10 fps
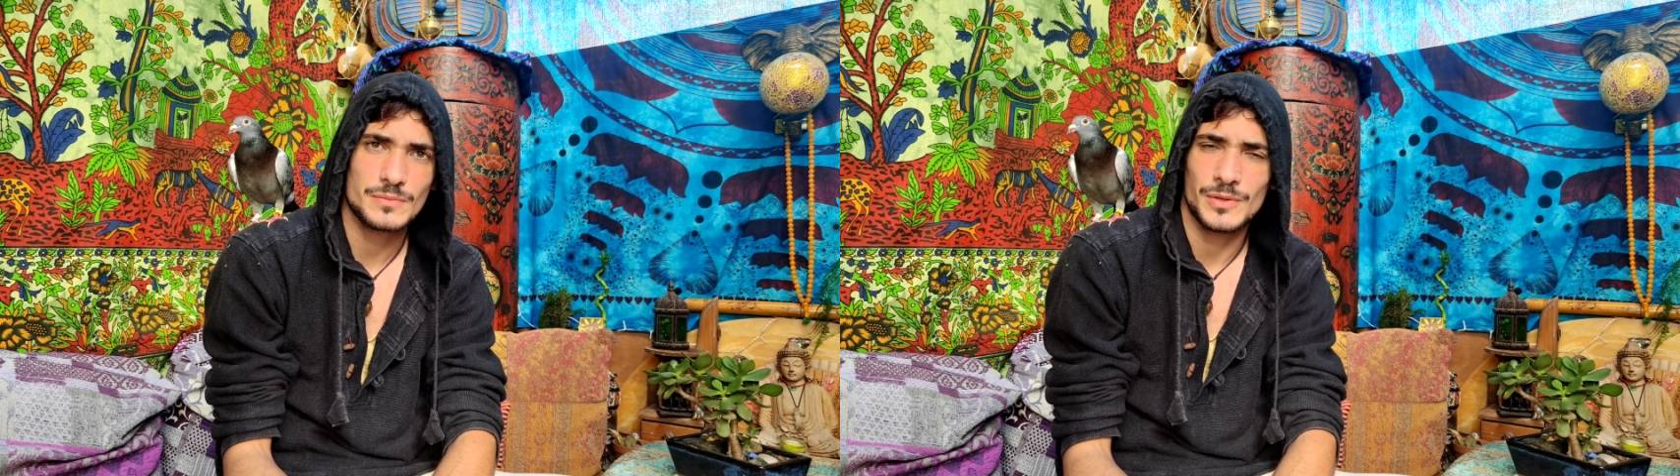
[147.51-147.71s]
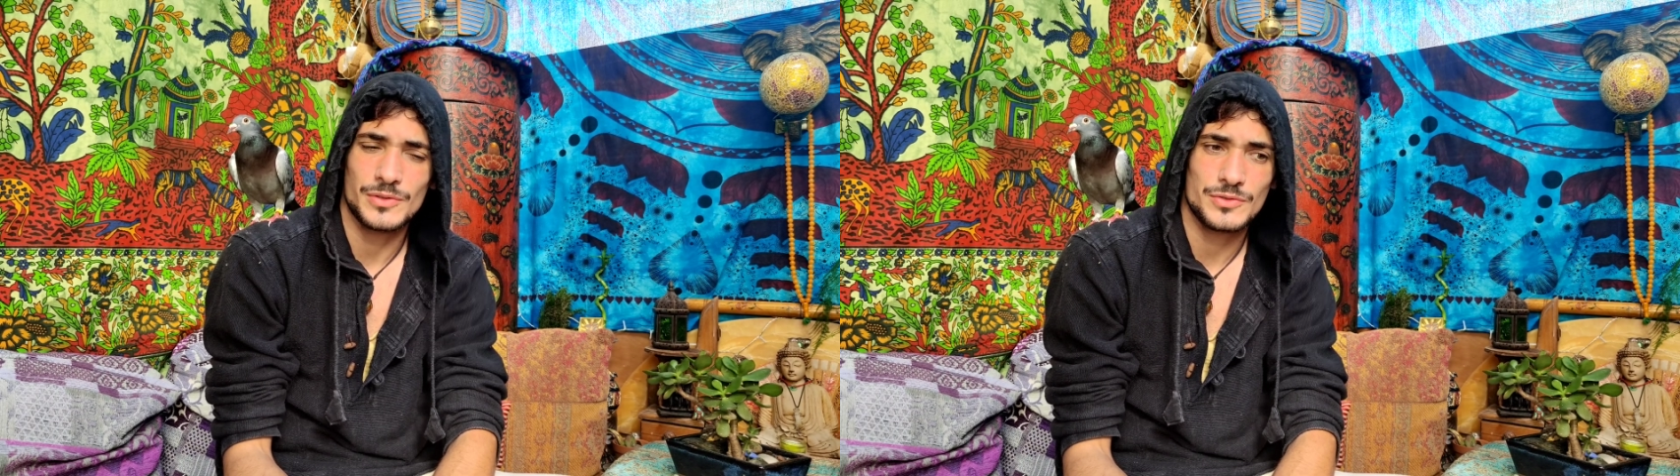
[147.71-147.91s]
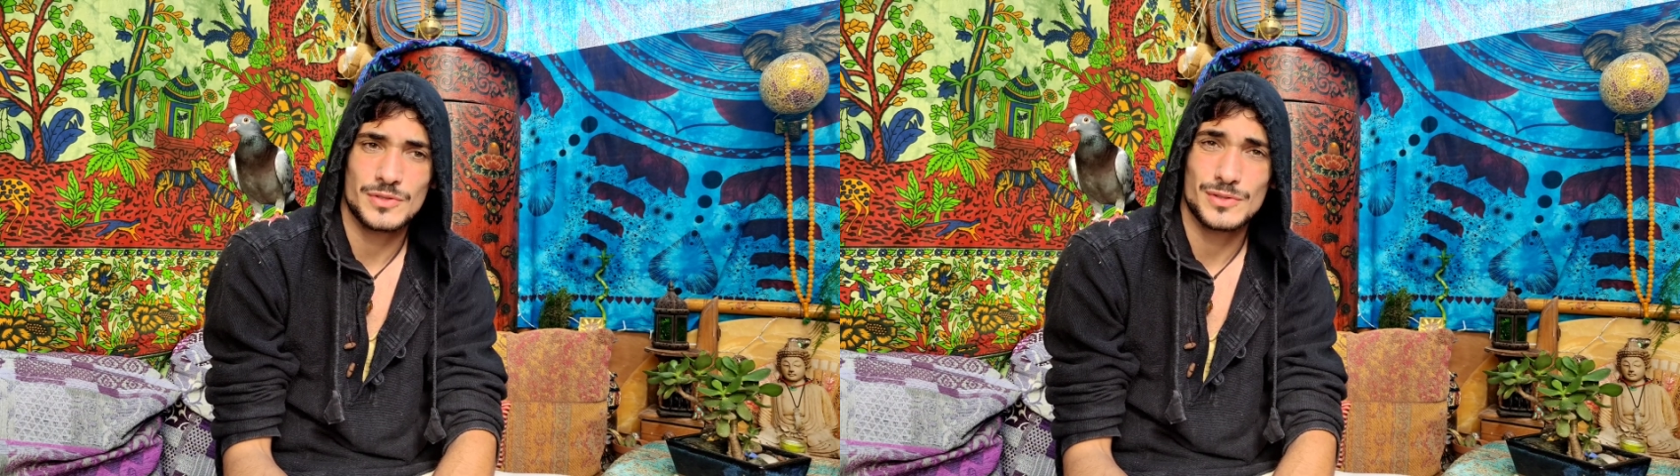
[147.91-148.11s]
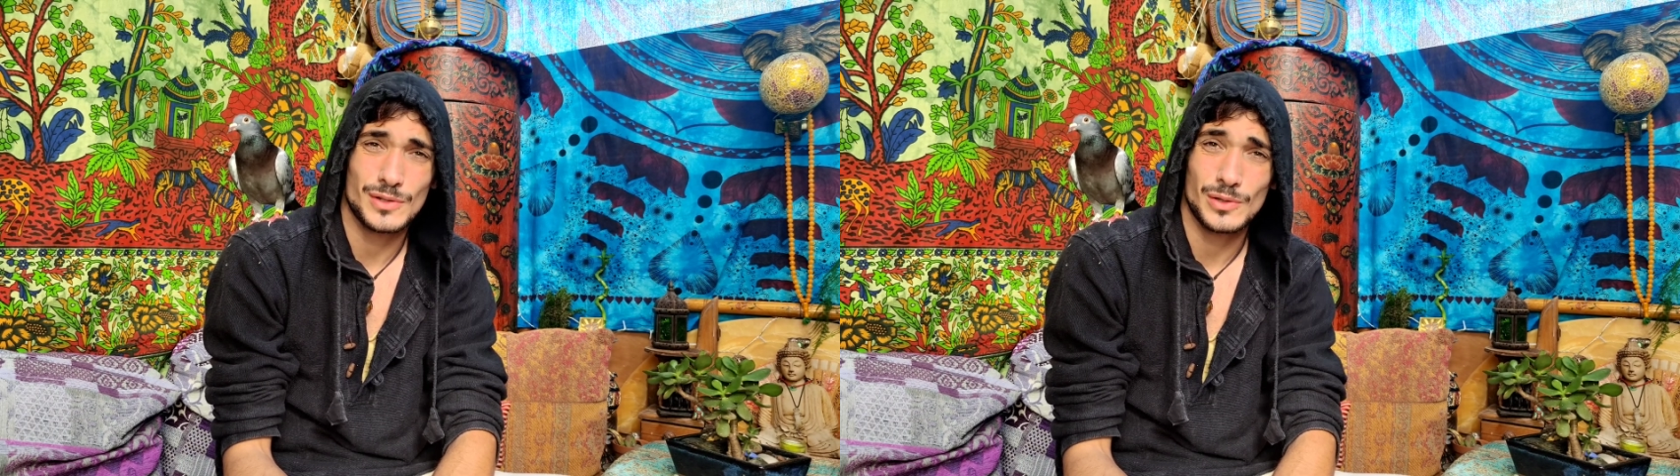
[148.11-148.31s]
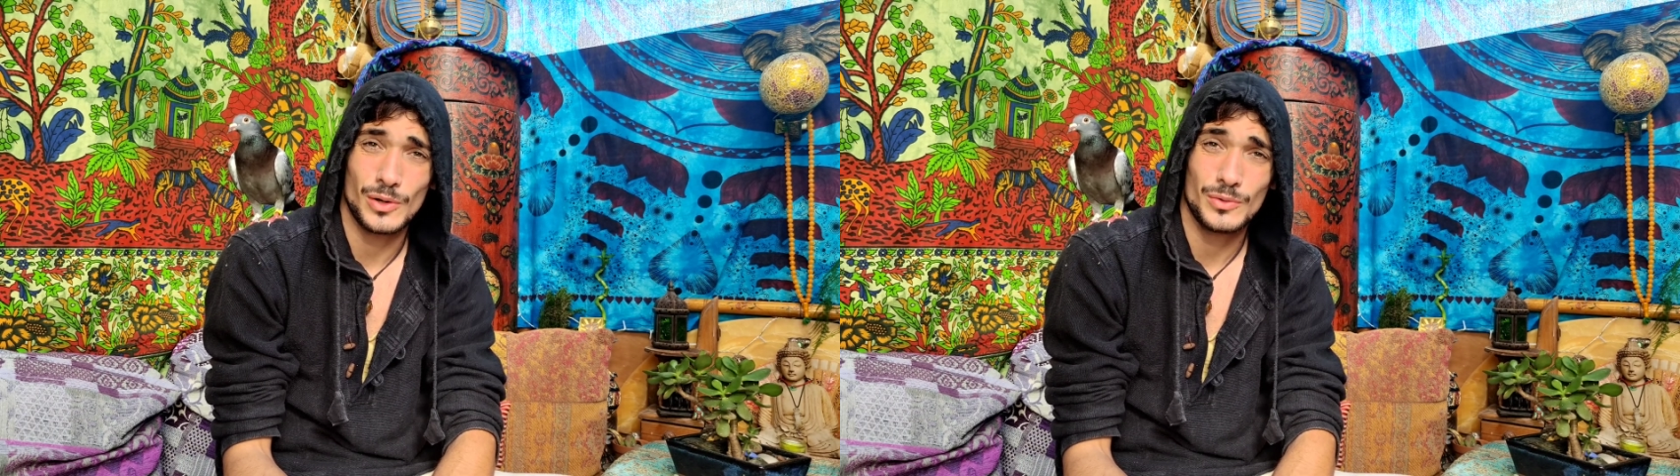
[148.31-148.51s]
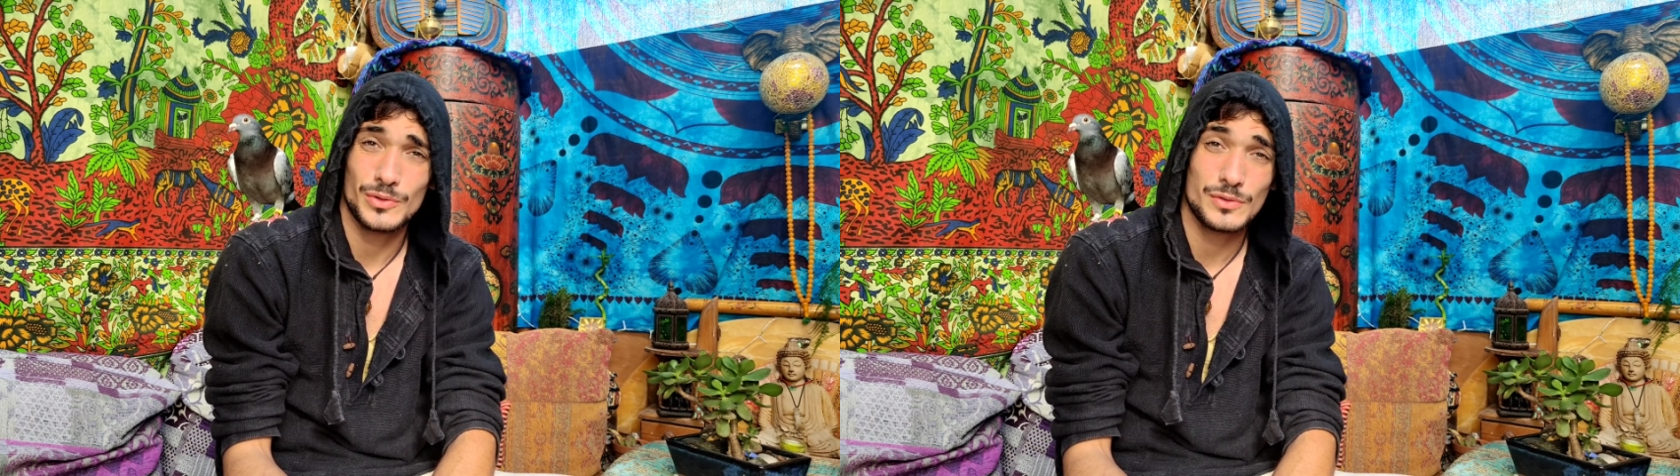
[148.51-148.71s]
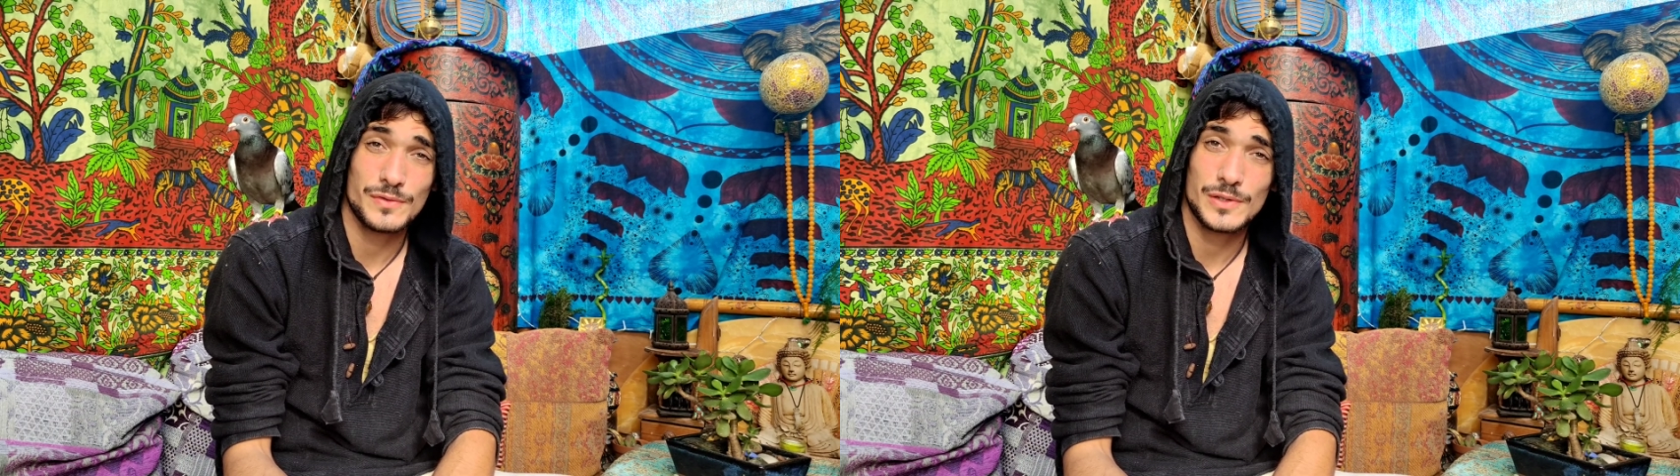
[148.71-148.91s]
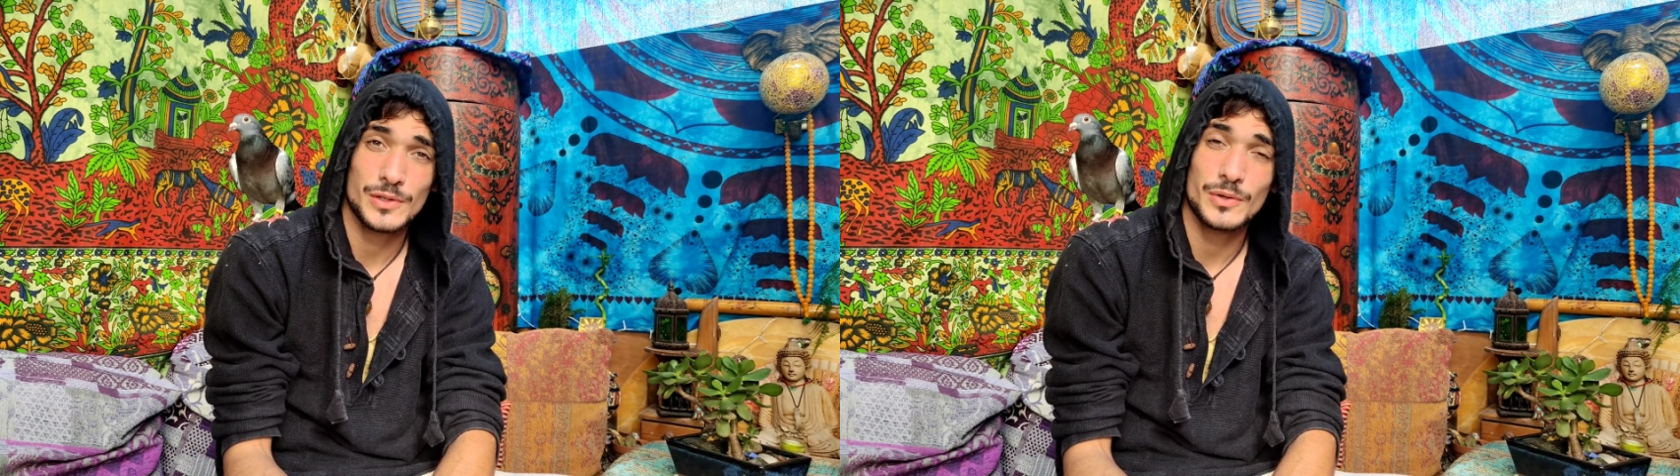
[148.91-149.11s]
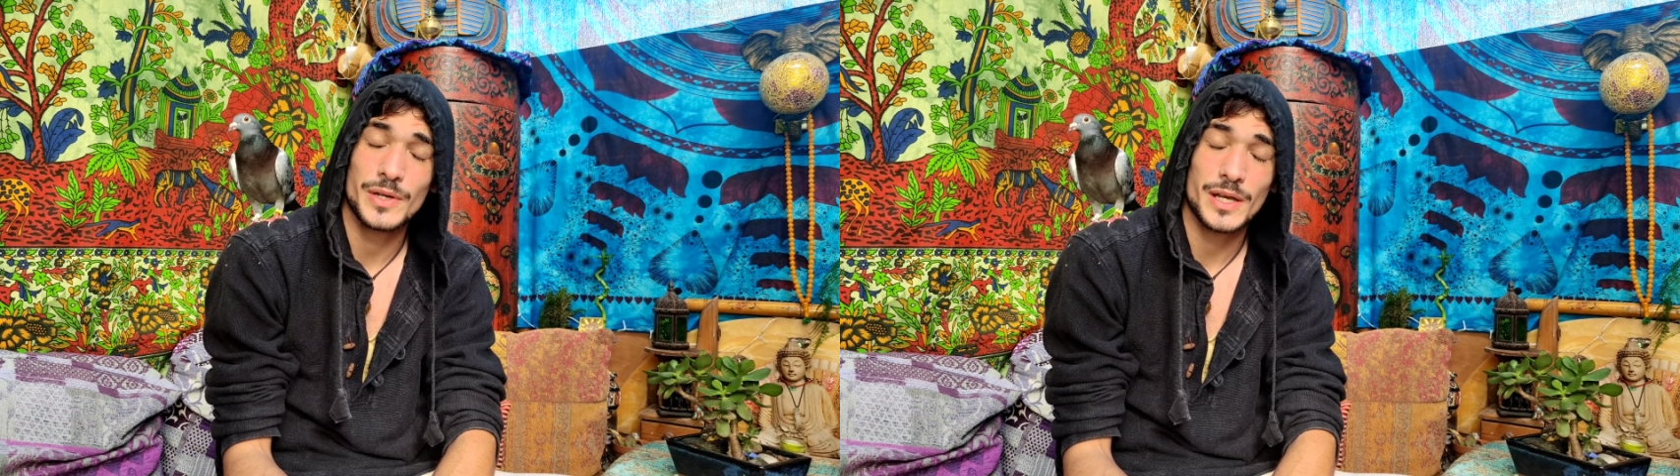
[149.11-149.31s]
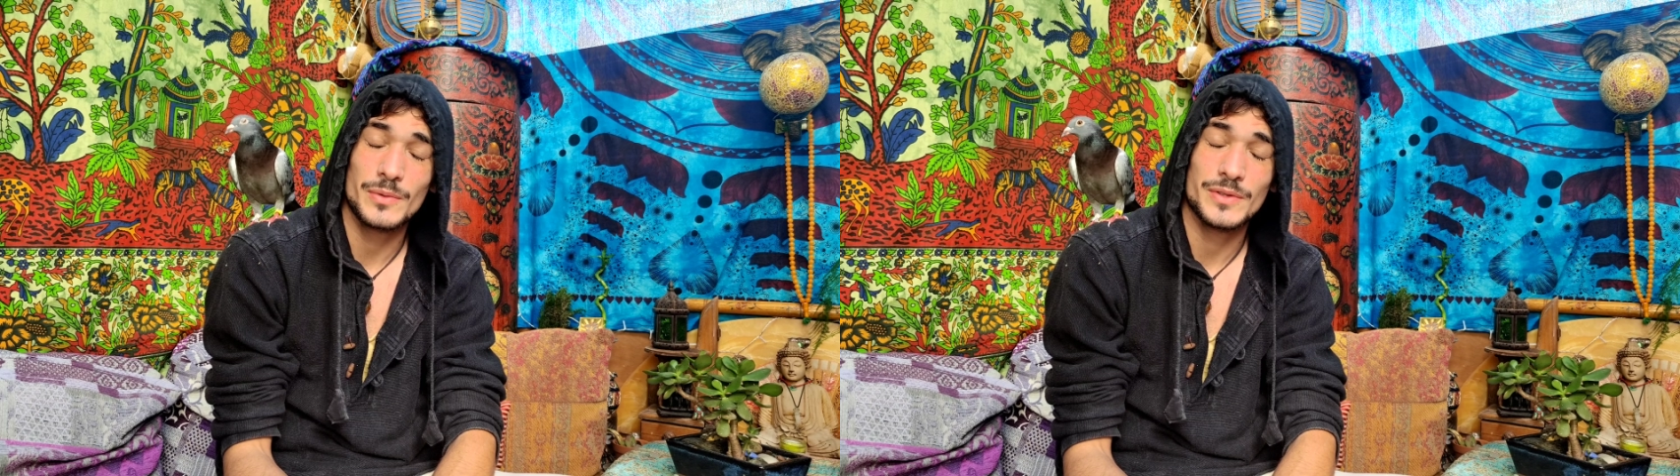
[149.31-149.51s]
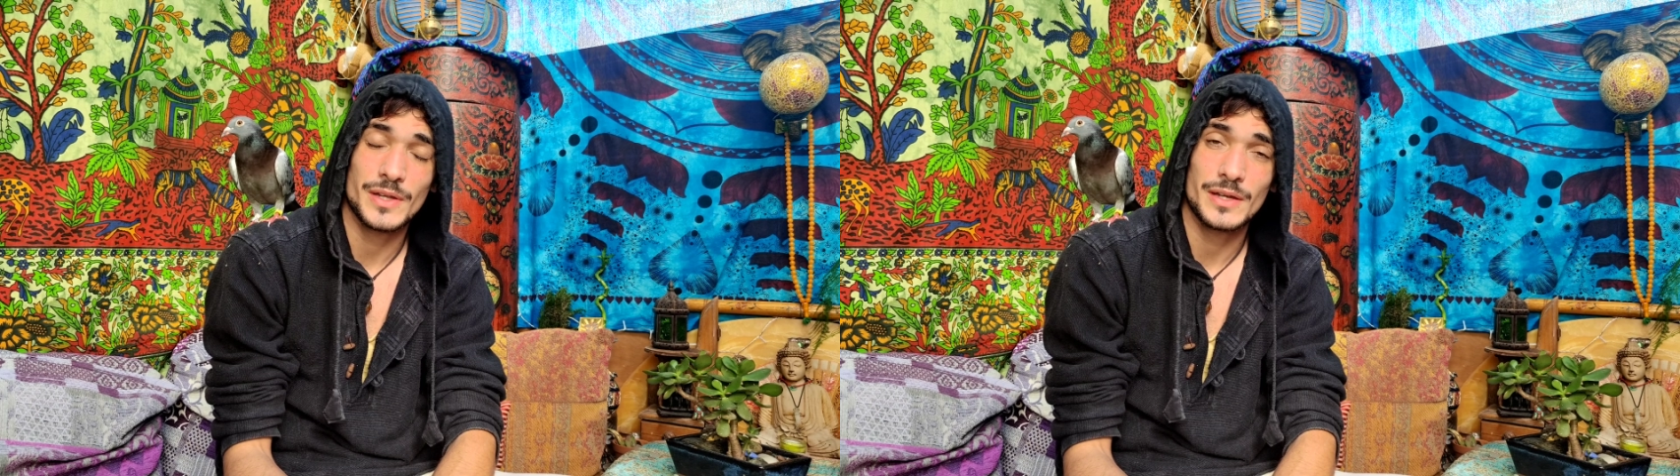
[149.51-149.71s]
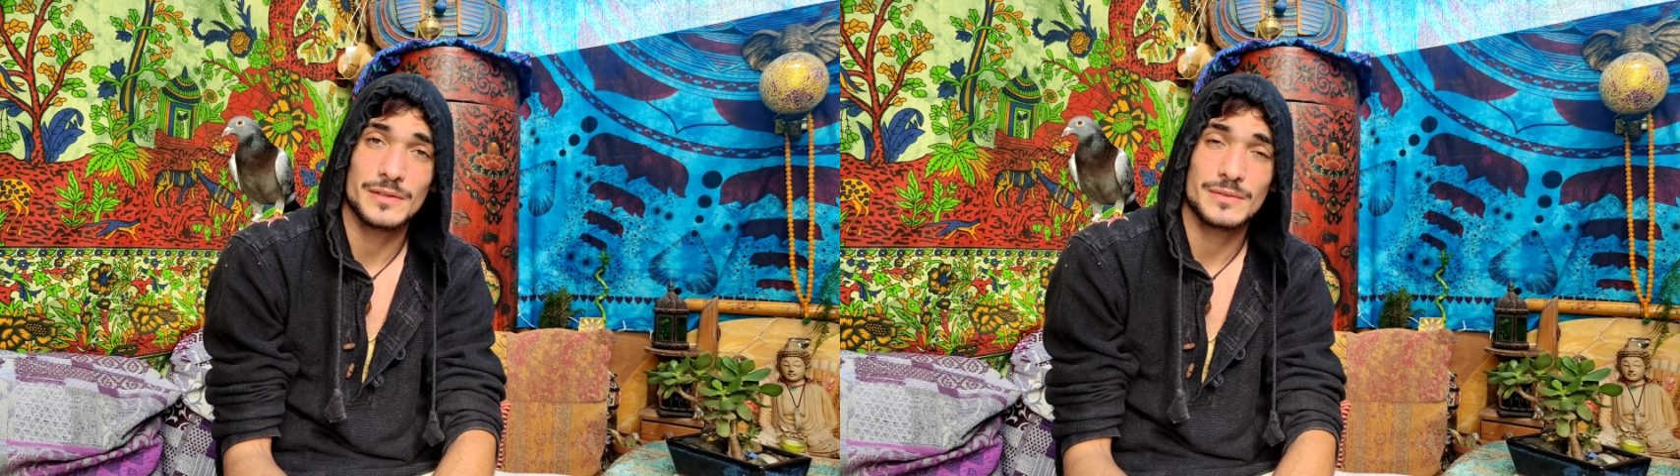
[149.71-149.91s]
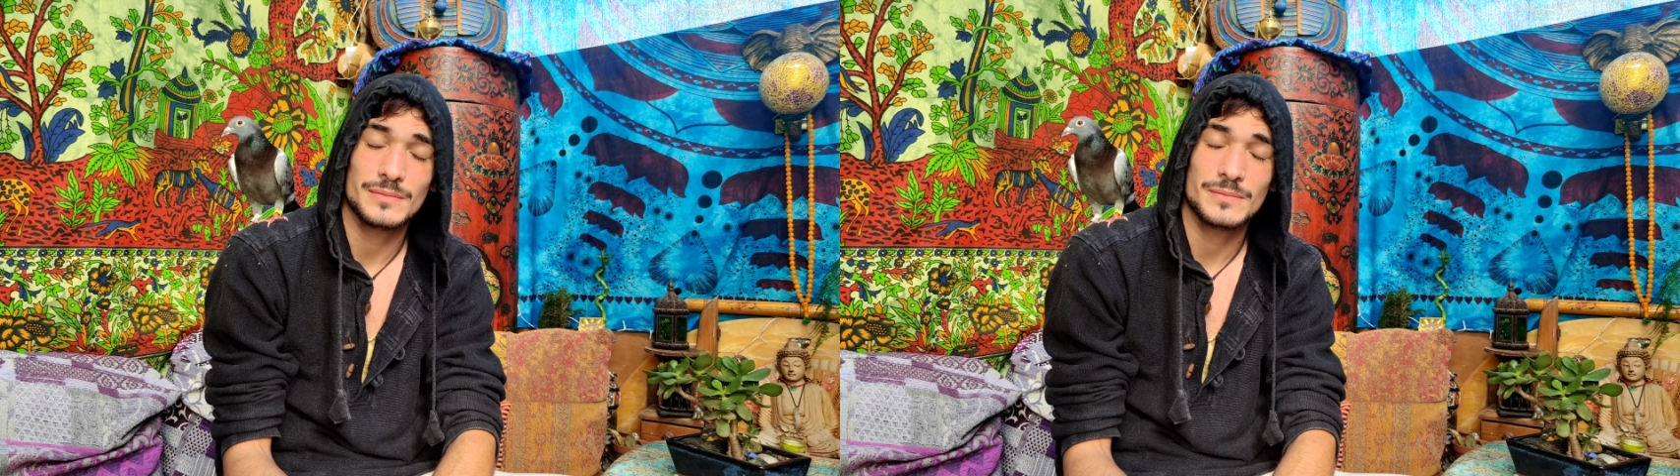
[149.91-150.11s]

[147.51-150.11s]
but you're just alone and you're feeling okay with that.